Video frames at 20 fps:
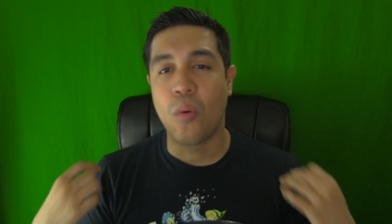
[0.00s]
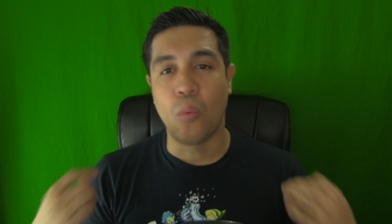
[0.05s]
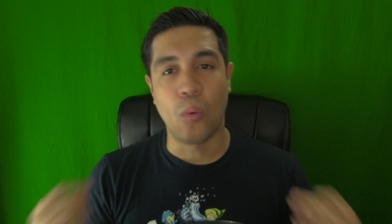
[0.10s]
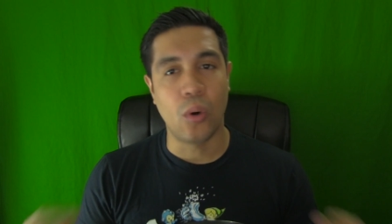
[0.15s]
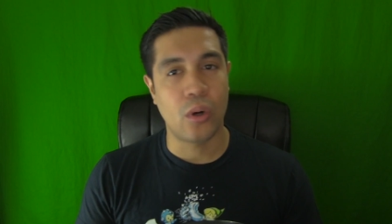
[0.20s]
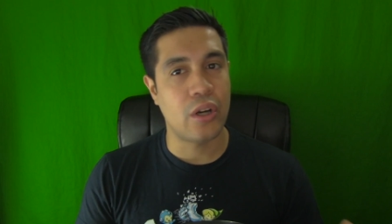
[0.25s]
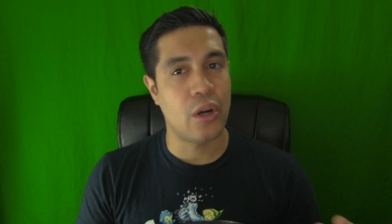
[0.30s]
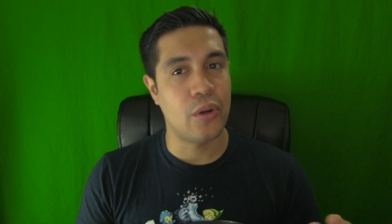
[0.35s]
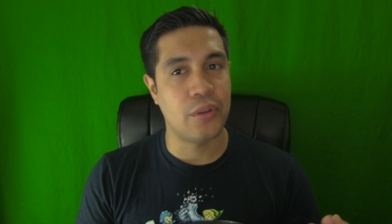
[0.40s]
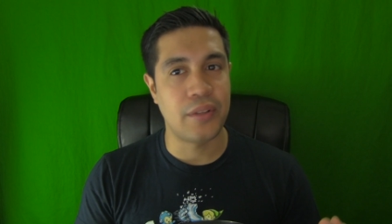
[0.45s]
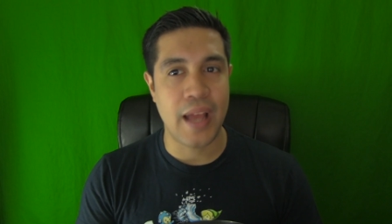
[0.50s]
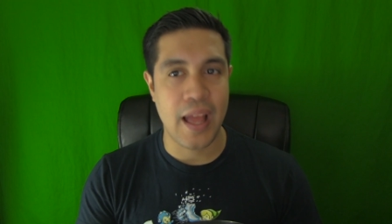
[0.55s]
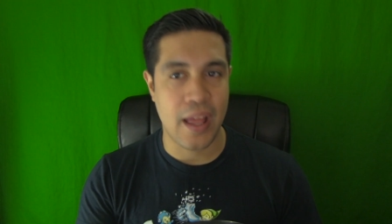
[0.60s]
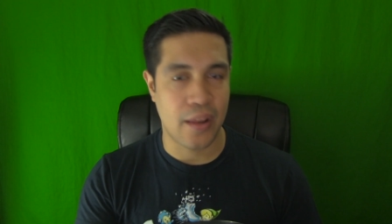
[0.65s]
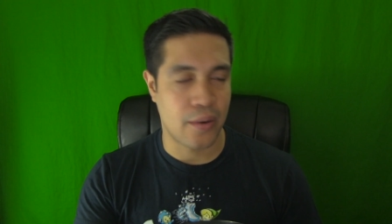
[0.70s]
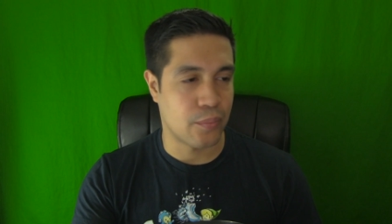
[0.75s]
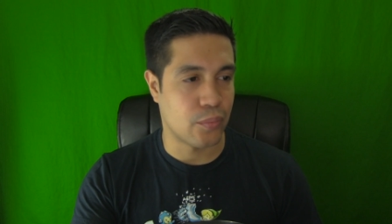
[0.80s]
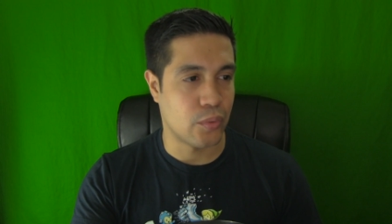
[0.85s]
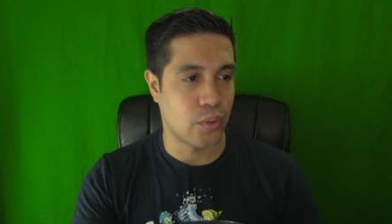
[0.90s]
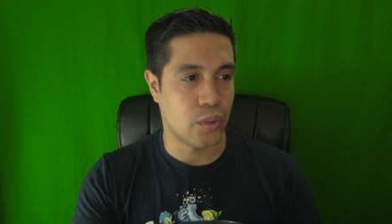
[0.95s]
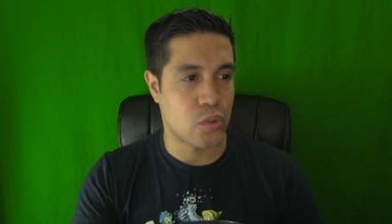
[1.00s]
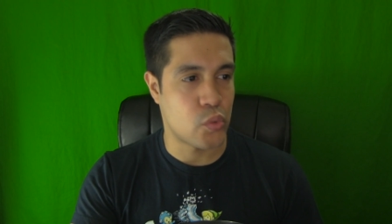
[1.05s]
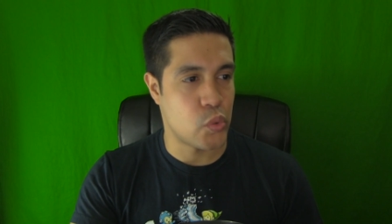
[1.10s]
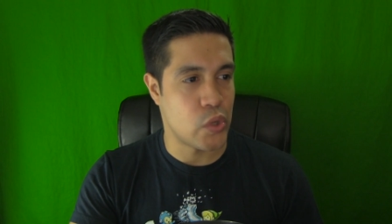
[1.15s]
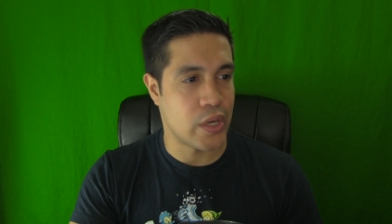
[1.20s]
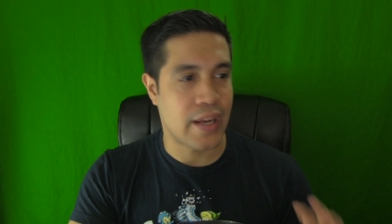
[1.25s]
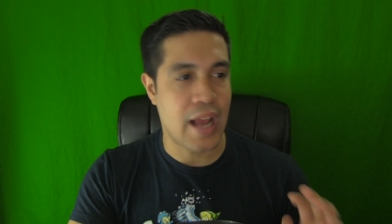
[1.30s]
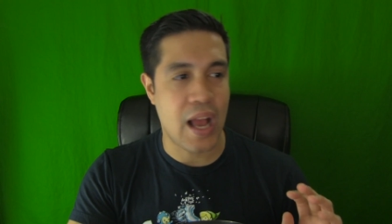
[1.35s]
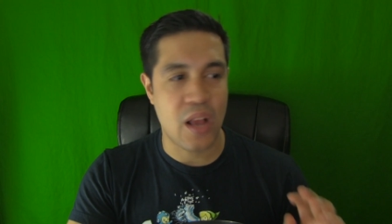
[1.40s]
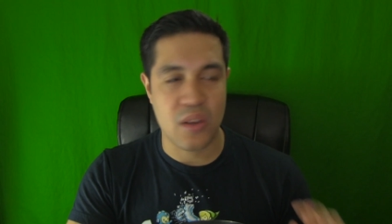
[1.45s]
We'll go down them real
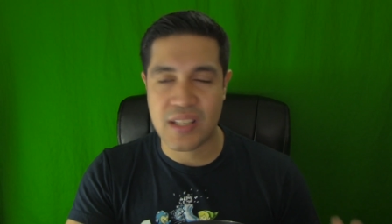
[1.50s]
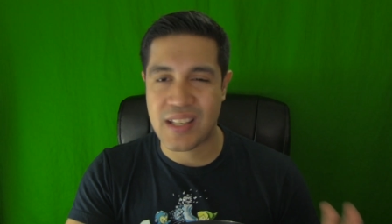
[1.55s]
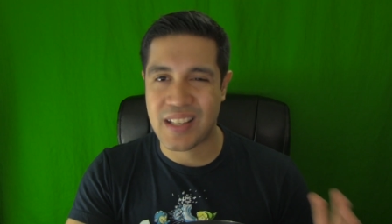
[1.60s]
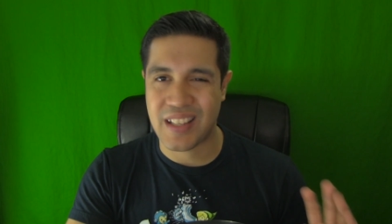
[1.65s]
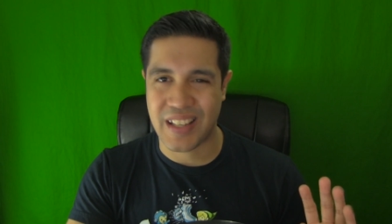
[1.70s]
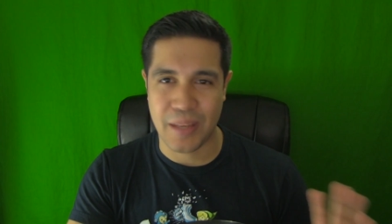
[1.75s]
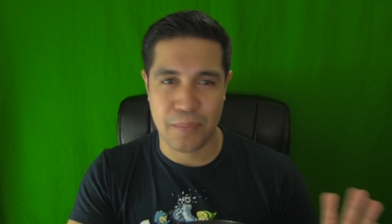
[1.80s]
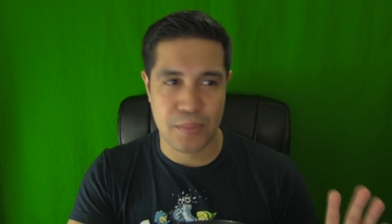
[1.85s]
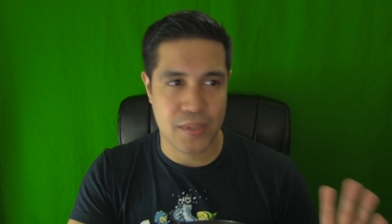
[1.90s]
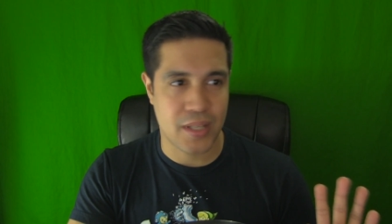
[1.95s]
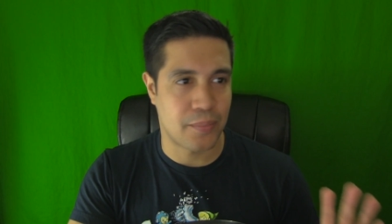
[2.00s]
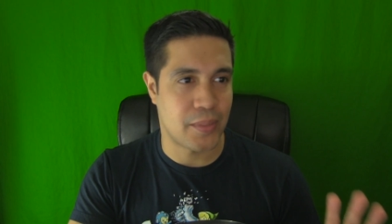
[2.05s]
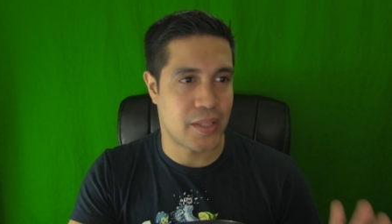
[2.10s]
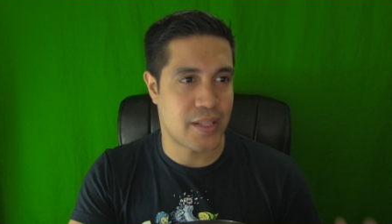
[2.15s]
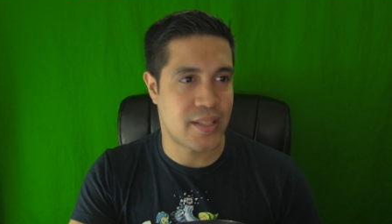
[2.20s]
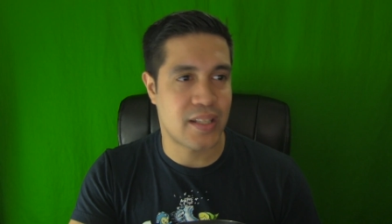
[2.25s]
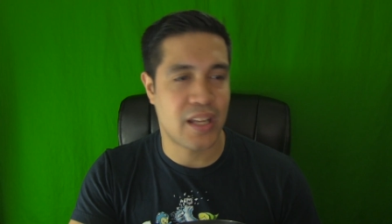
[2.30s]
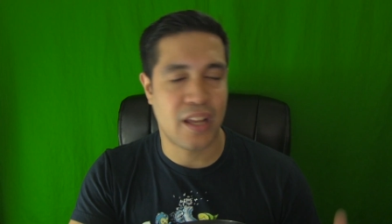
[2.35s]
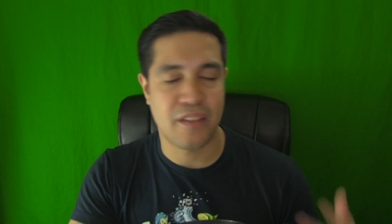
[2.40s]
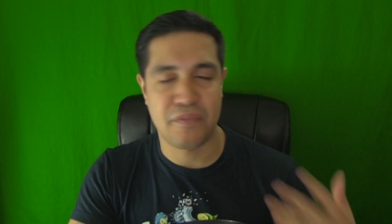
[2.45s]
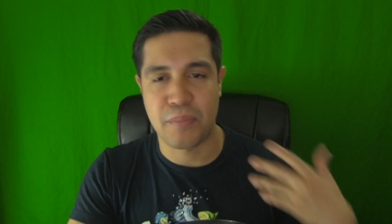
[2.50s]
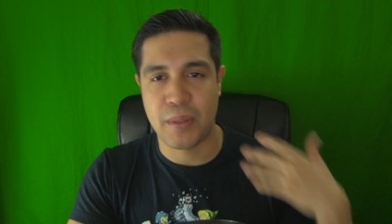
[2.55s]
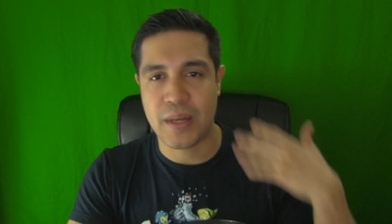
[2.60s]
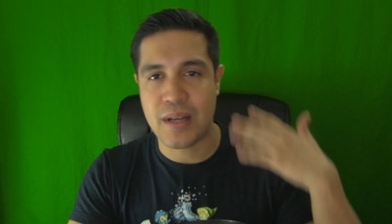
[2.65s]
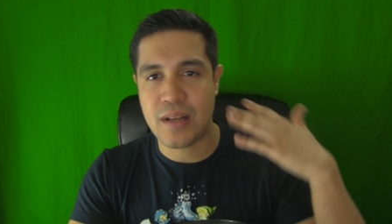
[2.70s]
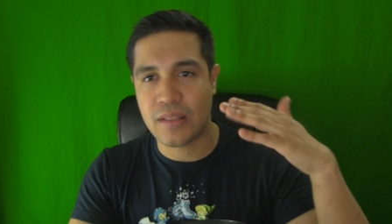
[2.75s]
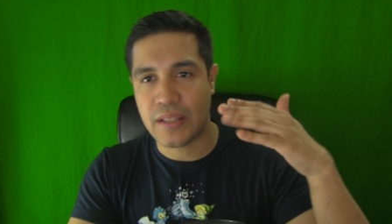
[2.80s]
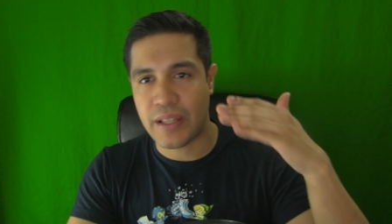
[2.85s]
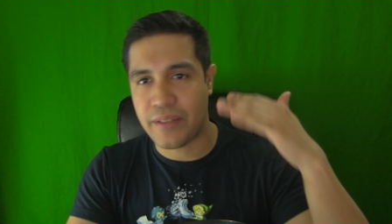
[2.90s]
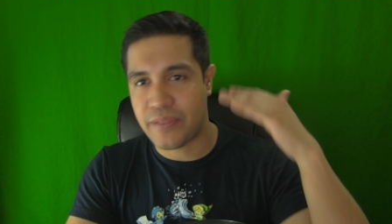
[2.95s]
quick. I'll skip some of this stuff, but
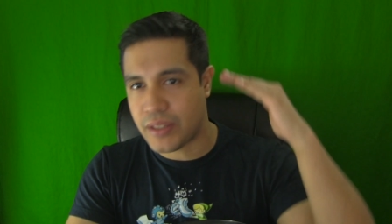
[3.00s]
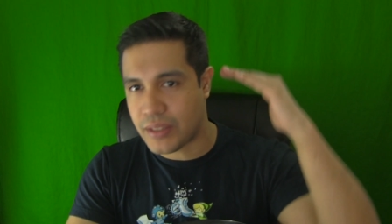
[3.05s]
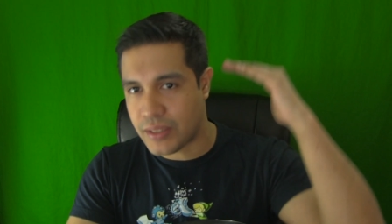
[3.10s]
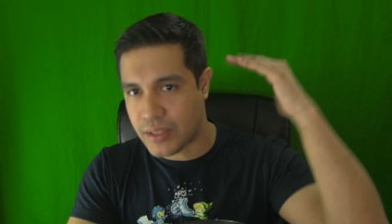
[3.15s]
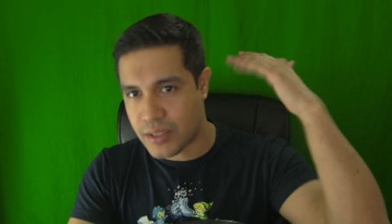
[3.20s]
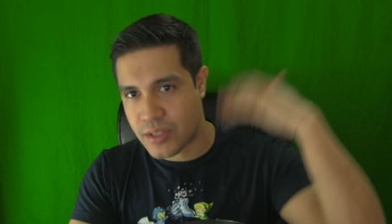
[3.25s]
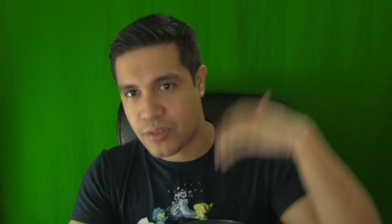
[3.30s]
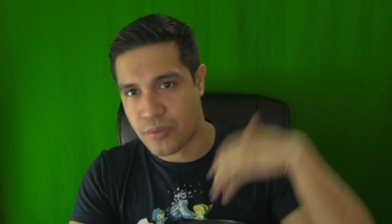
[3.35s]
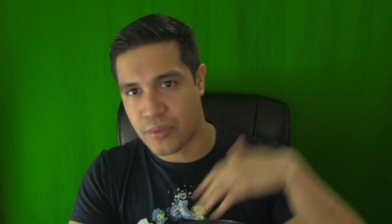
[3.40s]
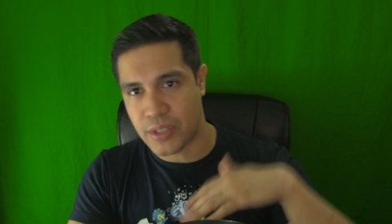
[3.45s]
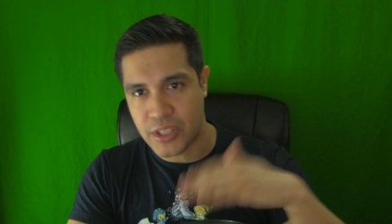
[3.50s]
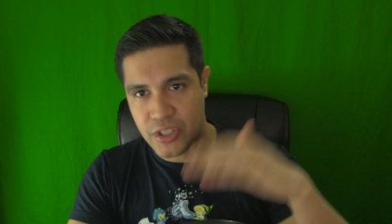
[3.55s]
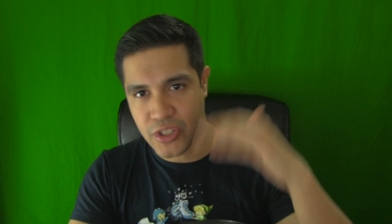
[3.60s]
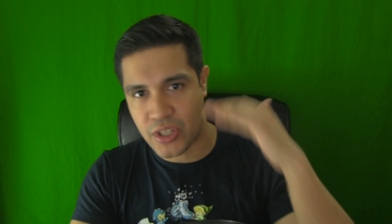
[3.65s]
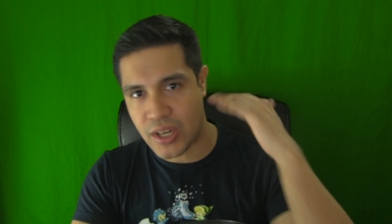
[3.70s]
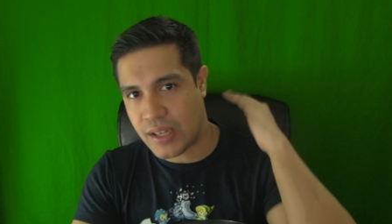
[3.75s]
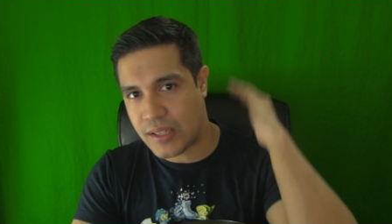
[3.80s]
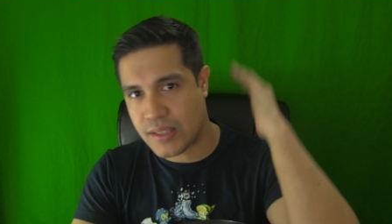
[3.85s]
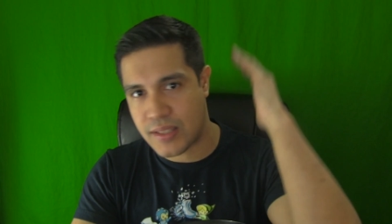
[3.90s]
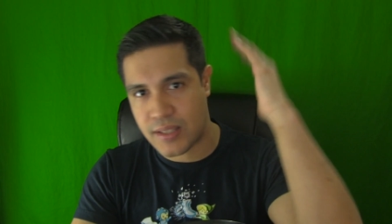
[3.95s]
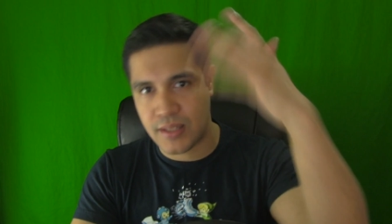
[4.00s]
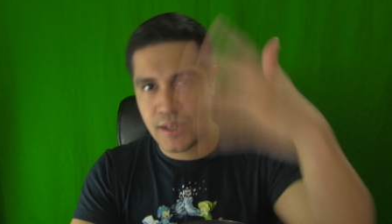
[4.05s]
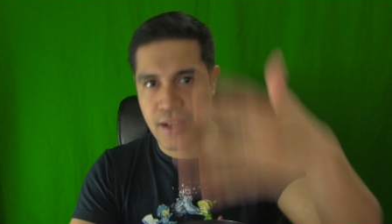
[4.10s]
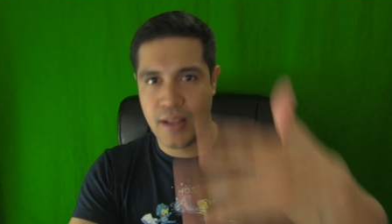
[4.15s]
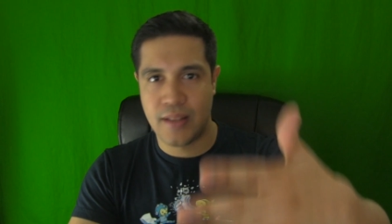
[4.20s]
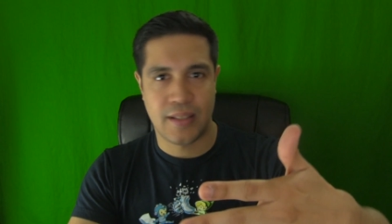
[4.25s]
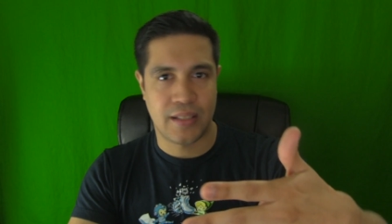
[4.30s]
I'll leave it in the screenshots.